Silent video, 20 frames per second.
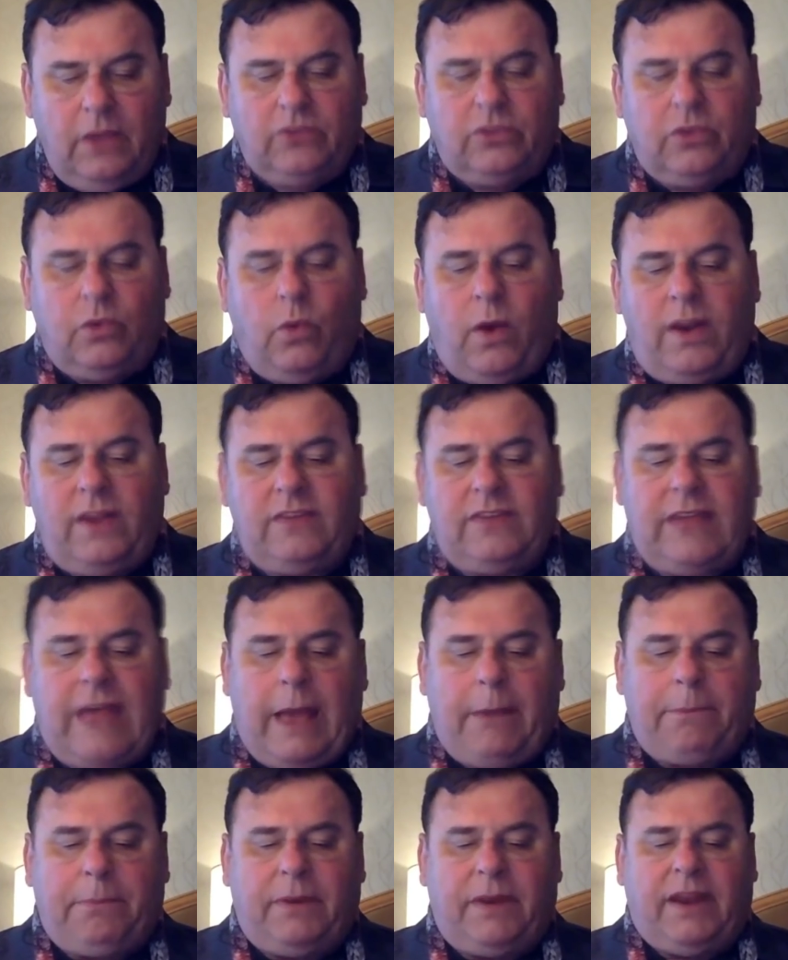So what is
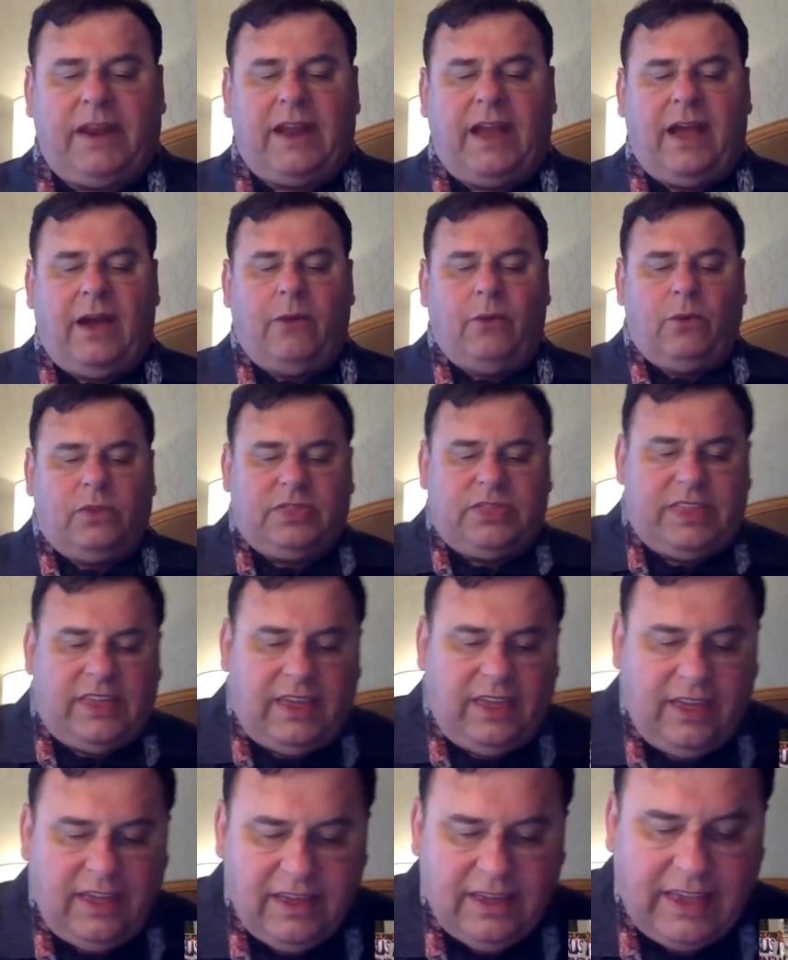happening now with
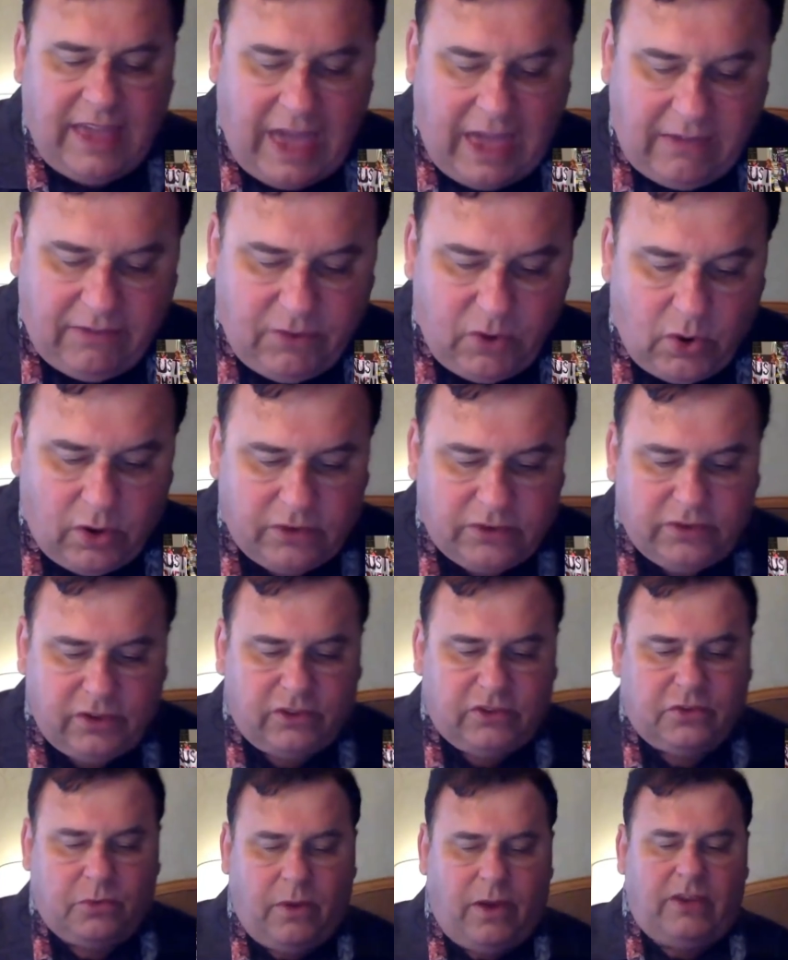the Kavanaugh
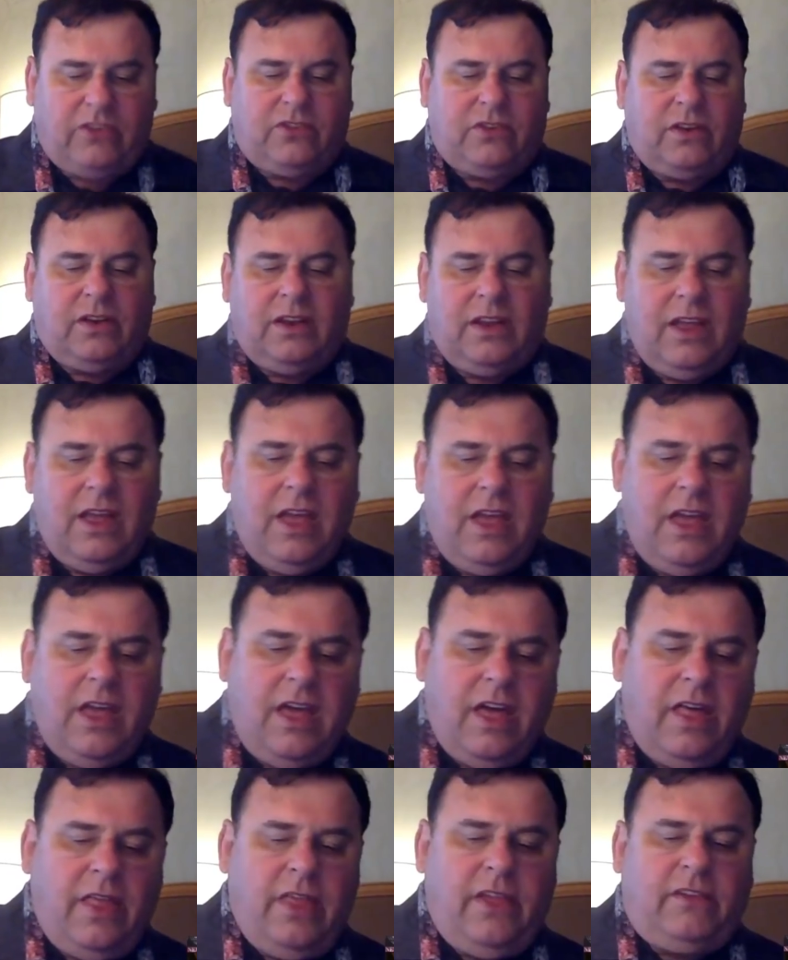situation?
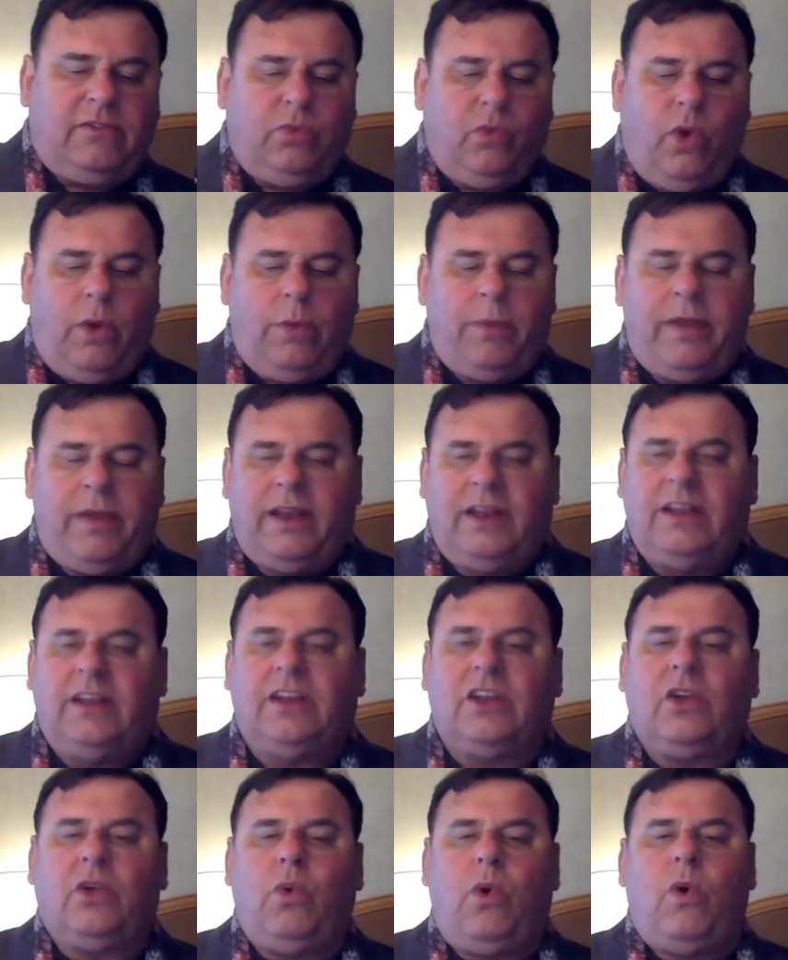This woman,
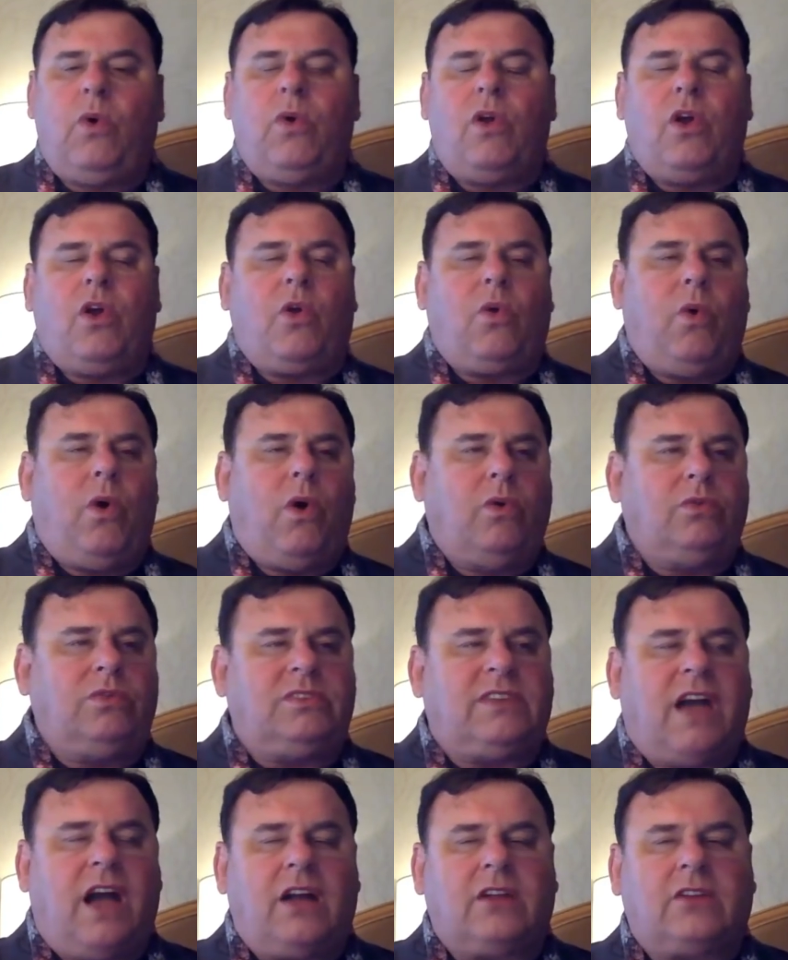quote unquote,
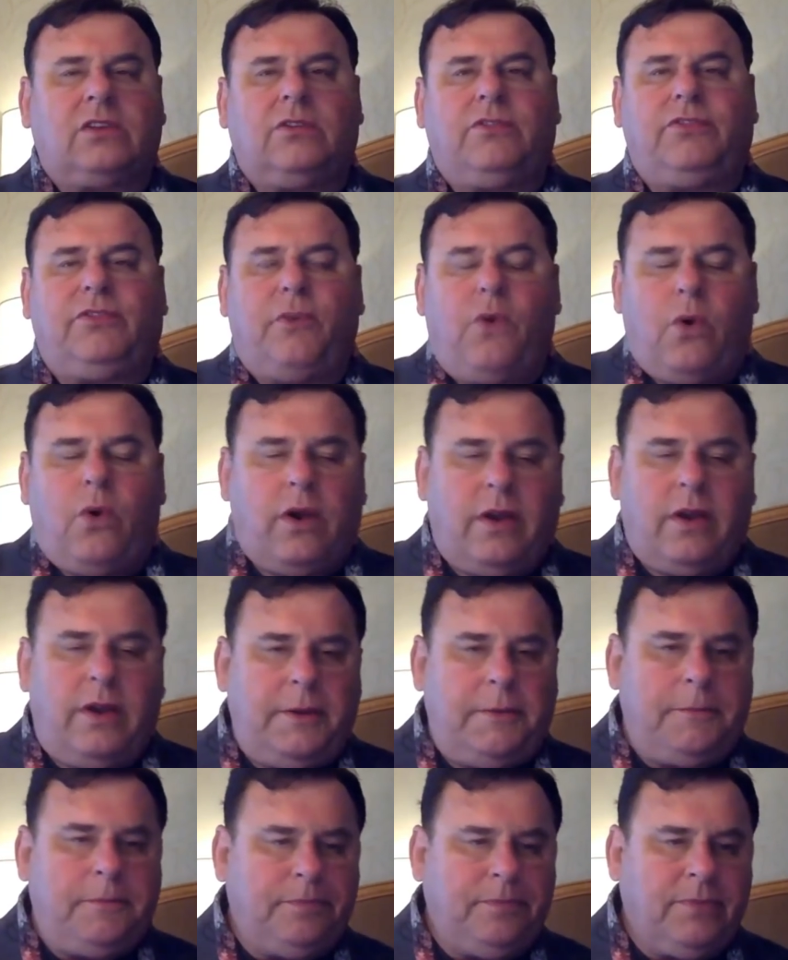Dr. Ford,